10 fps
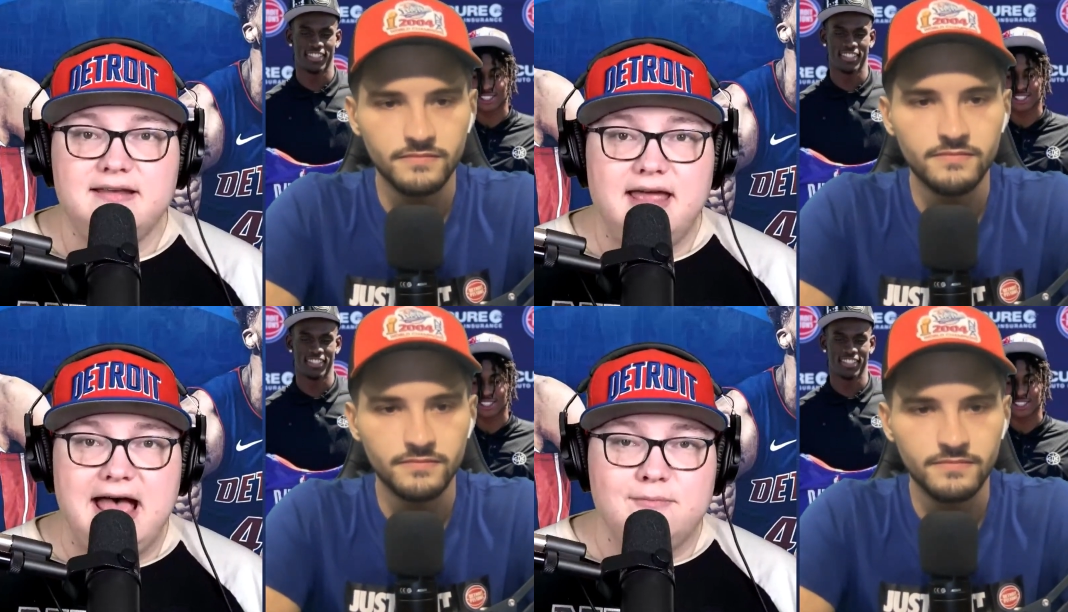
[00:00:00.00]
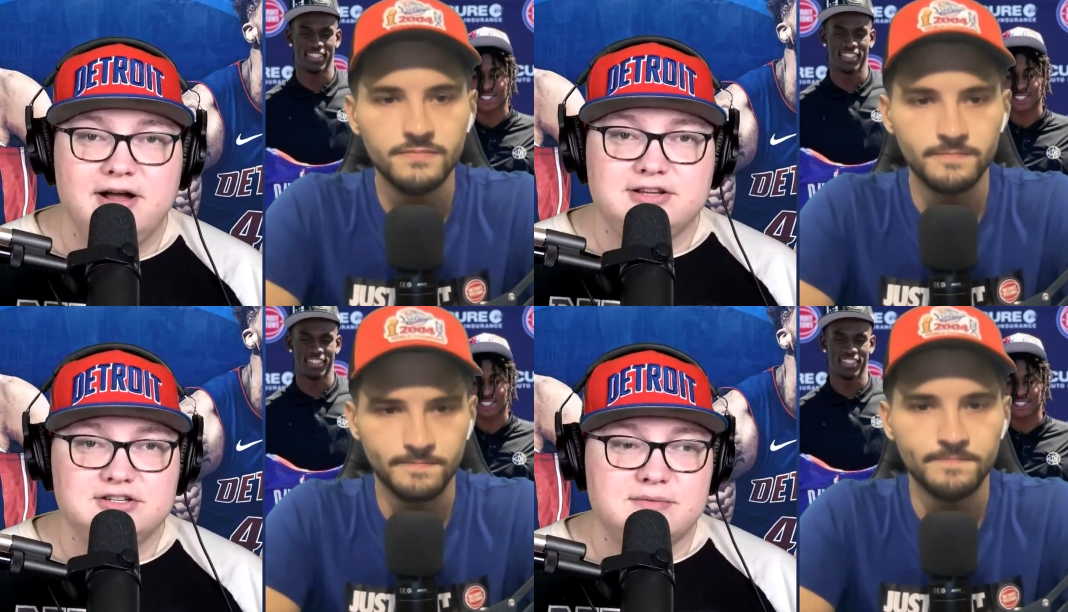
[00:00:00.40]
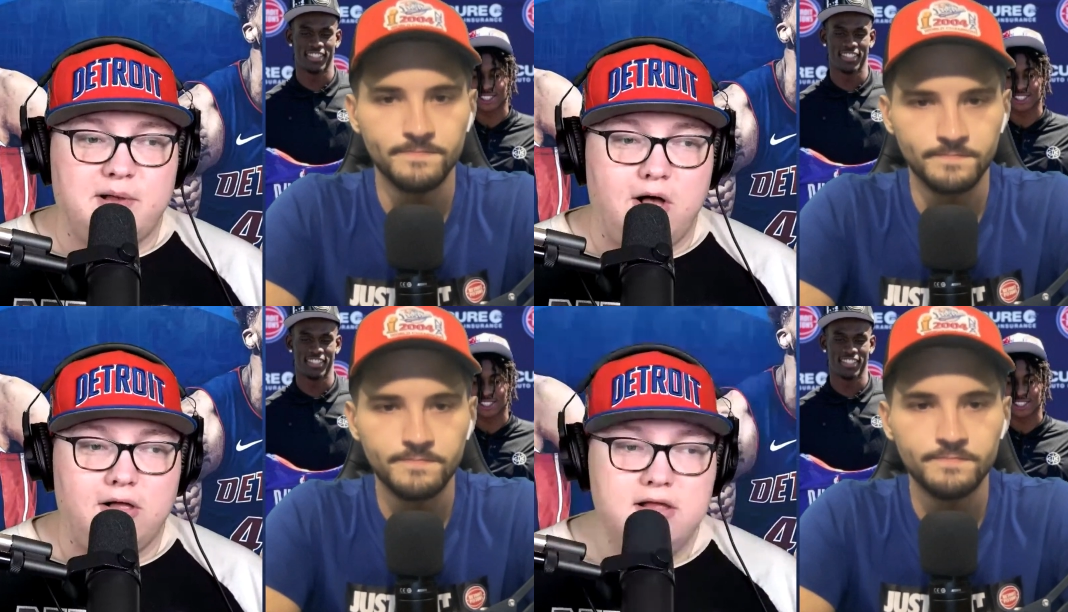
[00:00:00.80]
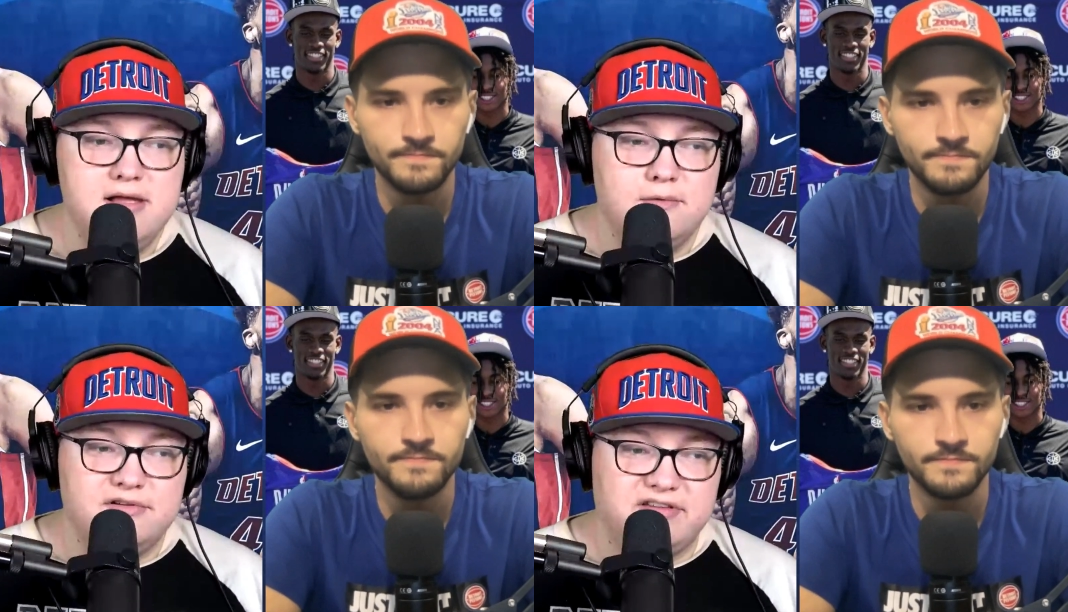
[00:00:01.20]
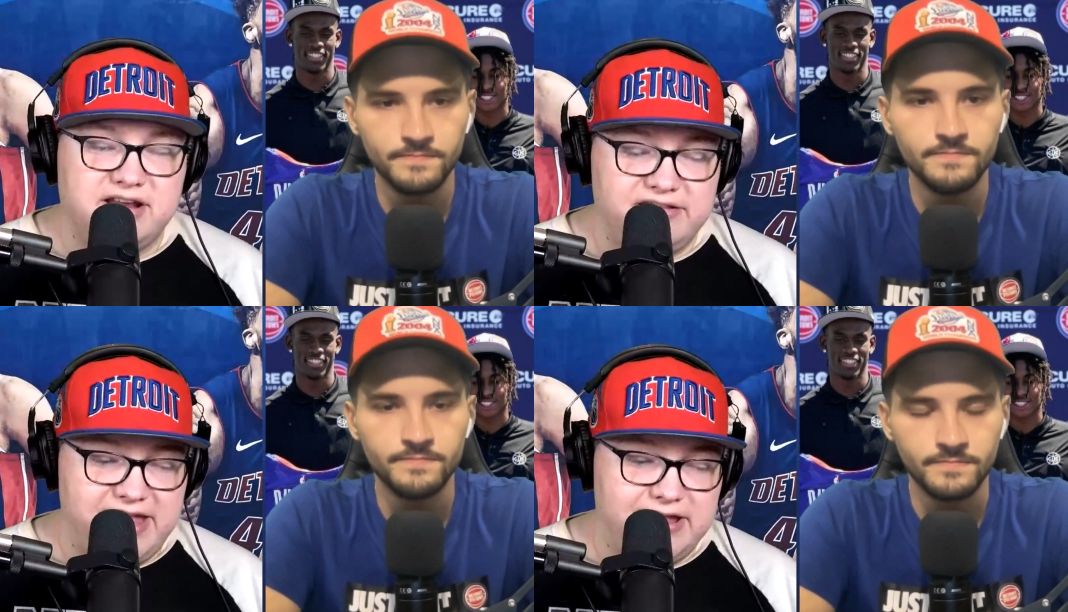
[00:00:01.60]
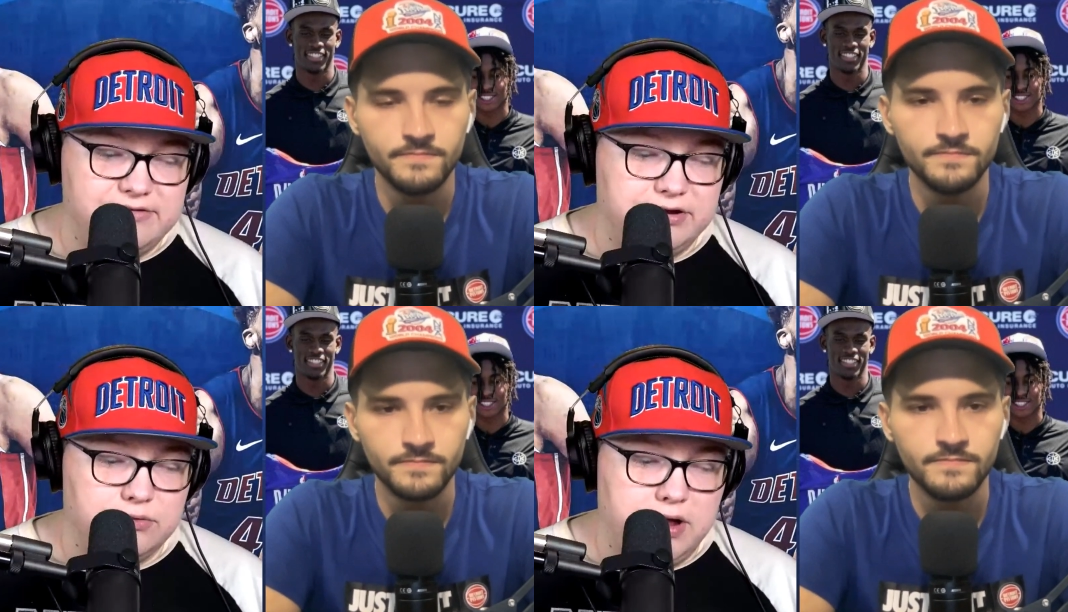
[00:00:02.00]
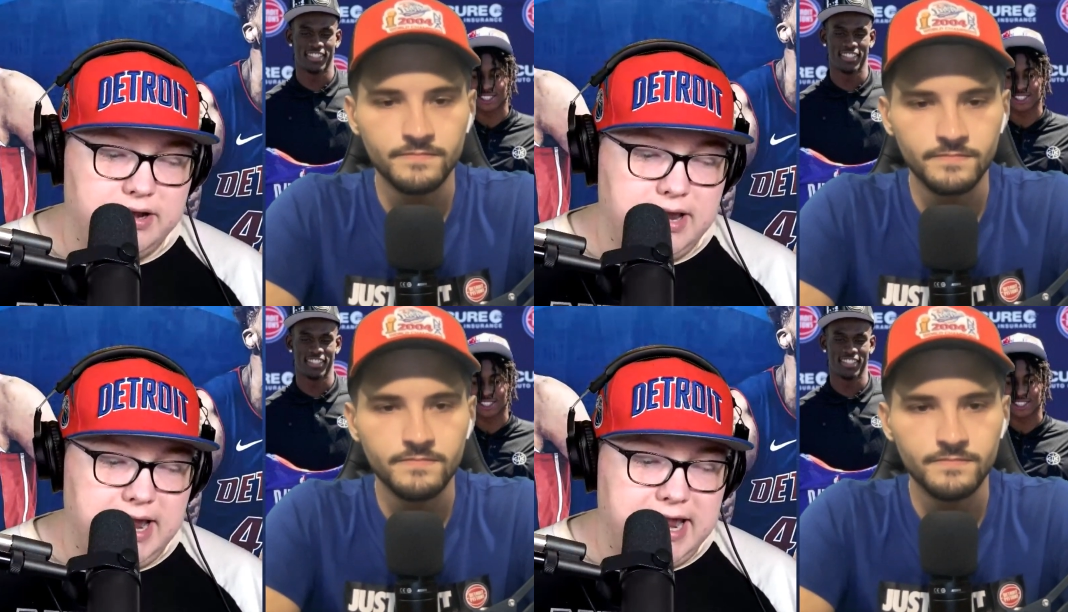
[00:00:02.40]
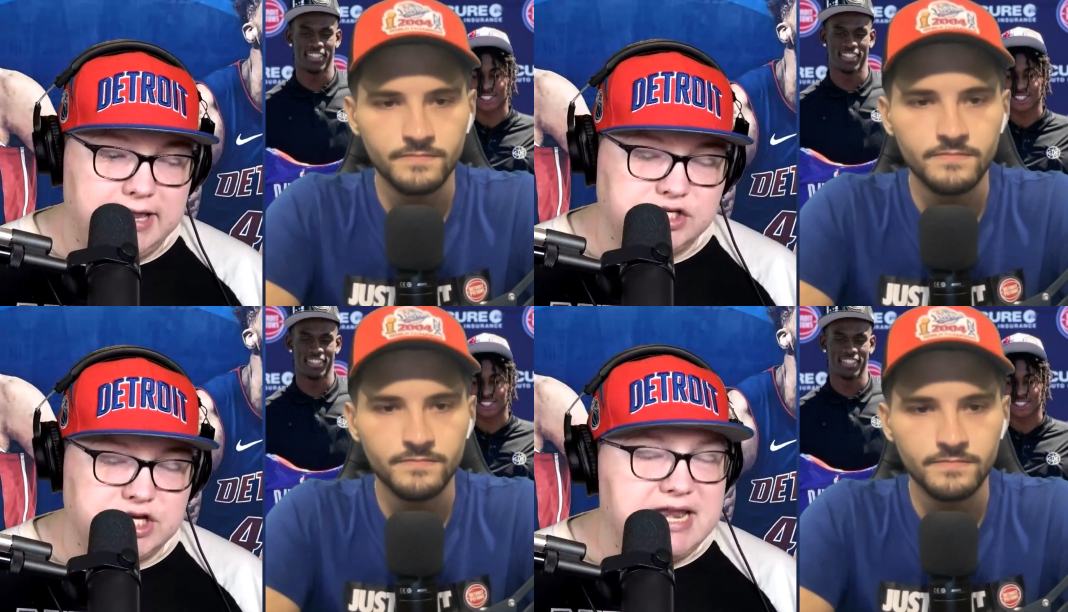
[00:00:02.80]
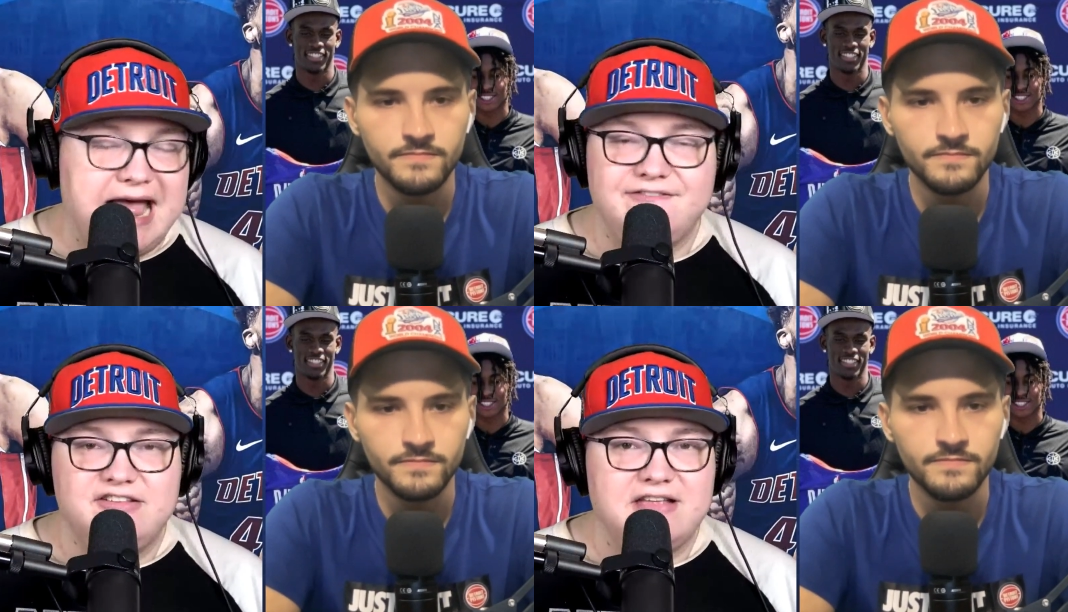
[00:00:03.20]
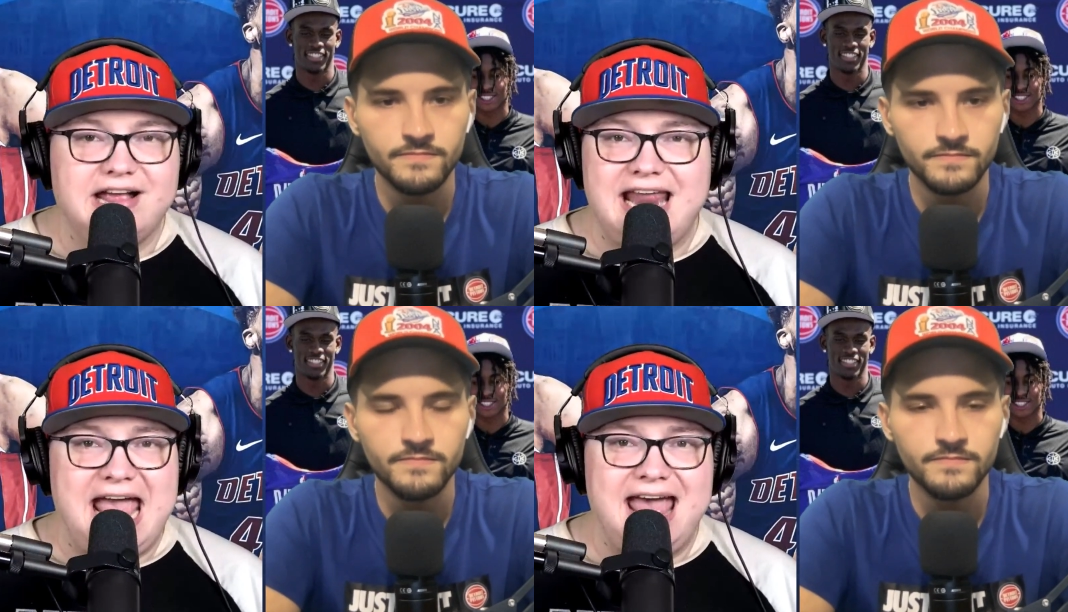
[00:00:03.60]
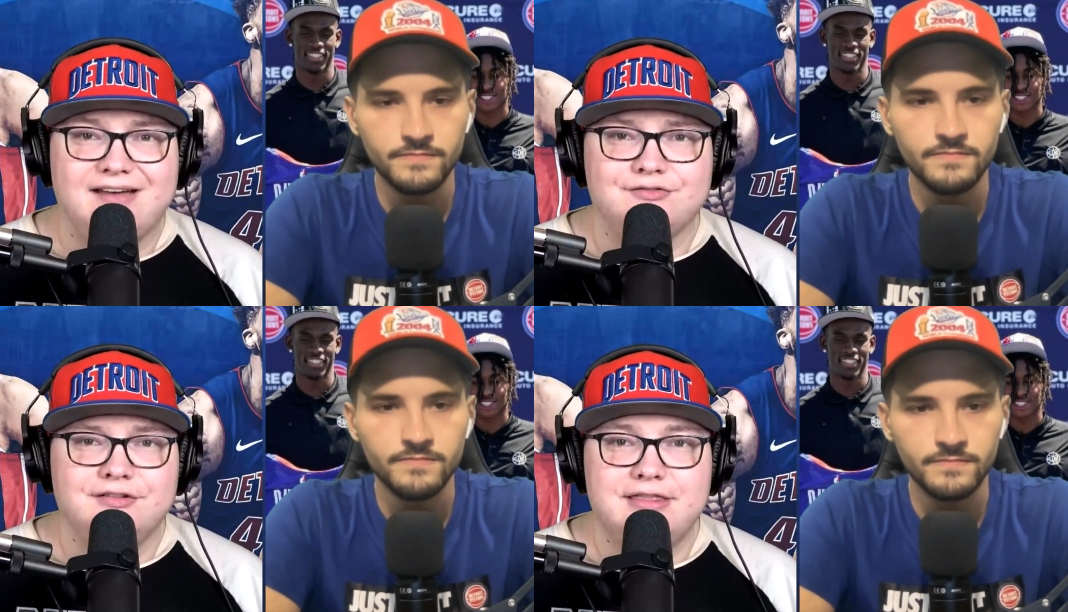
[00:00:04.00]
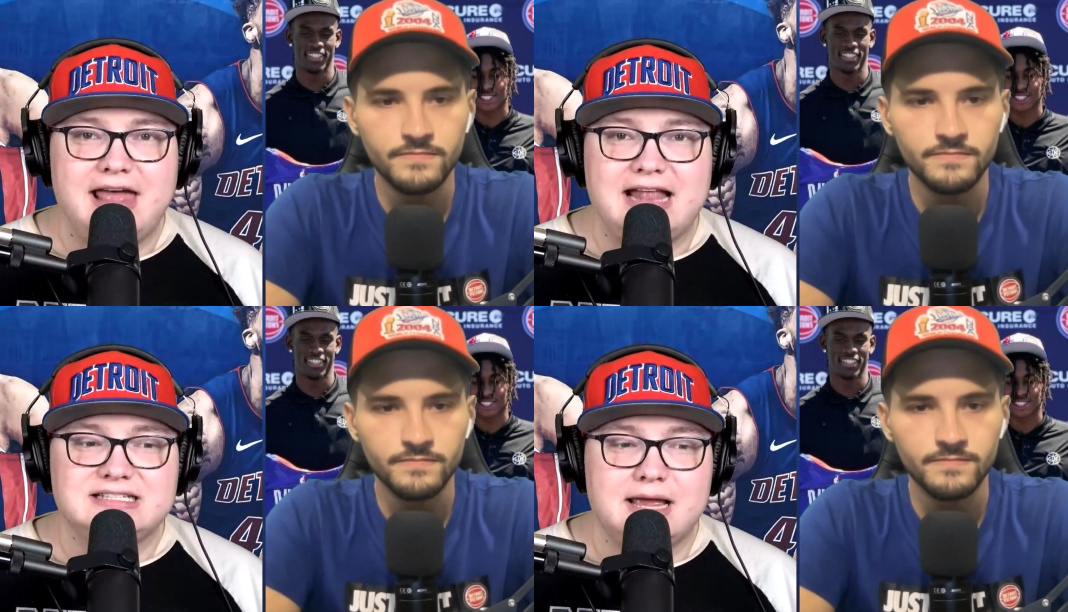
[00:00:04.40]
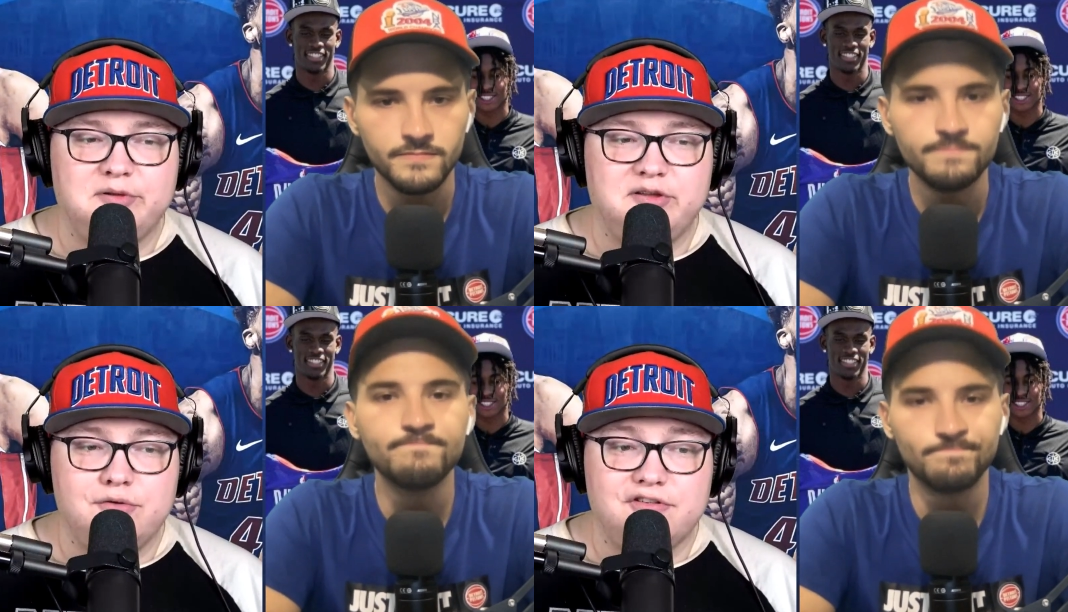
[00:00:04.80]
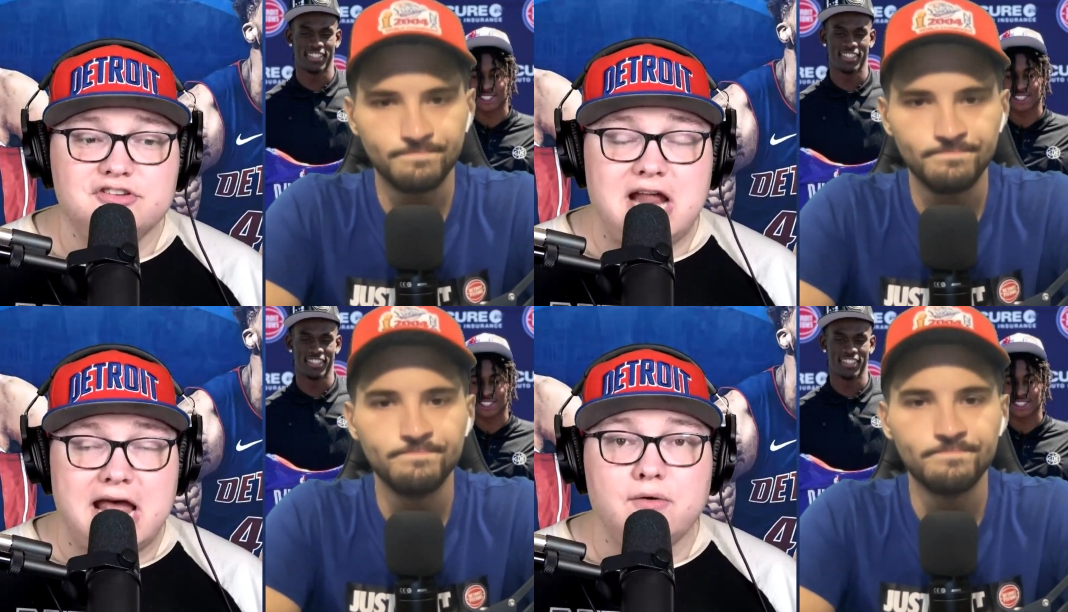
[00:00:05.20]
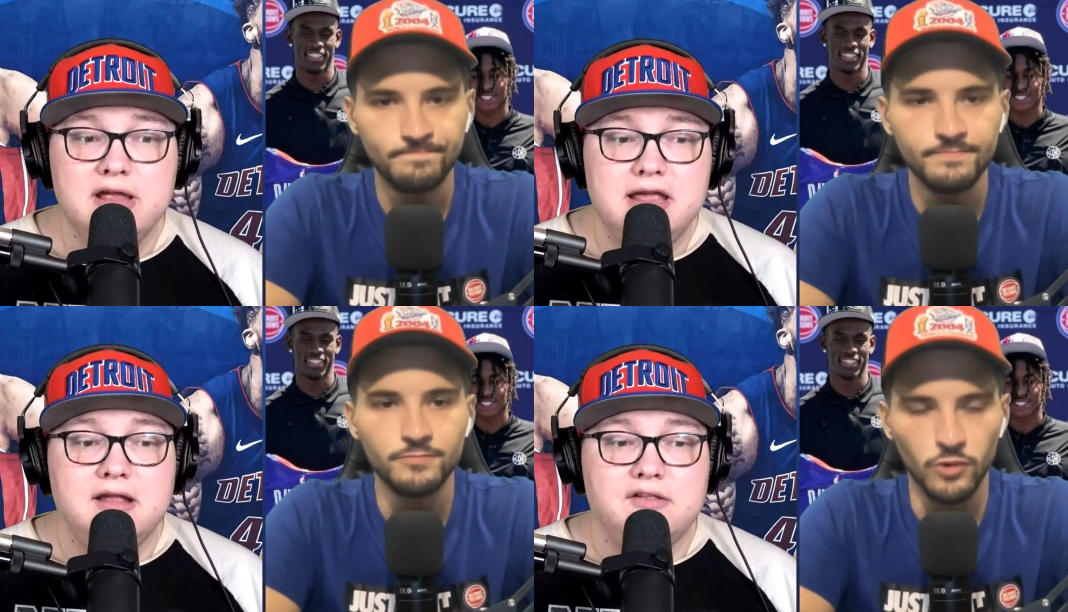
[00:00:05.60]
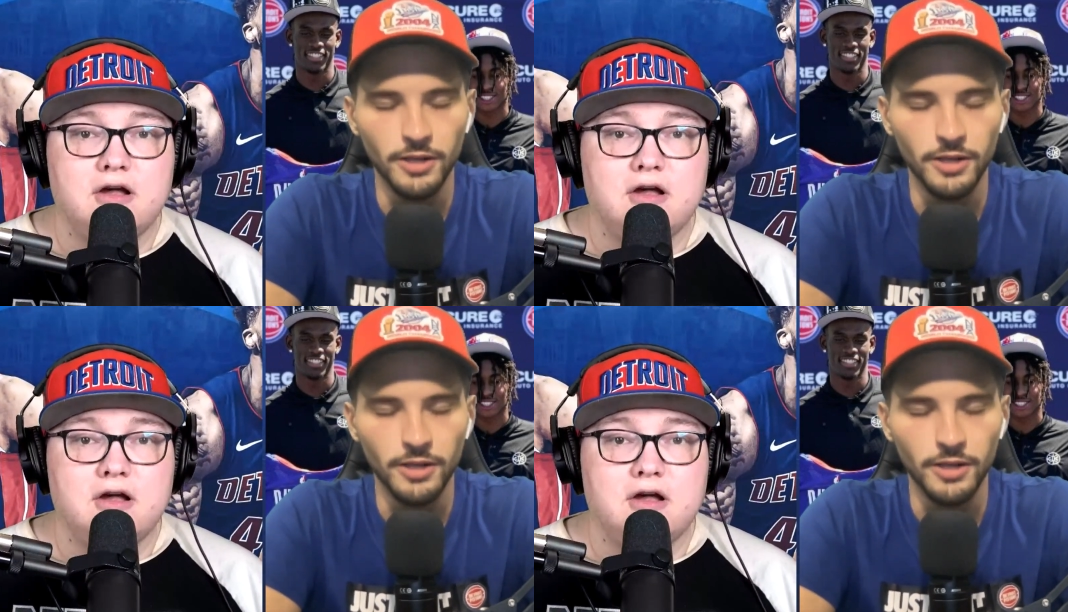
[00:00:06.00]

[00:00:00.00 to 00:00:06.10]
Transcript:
Speaker 1: how much the ball was in his hands year one. And Jaden Ivey's not going to have that type of usage. Now, he's going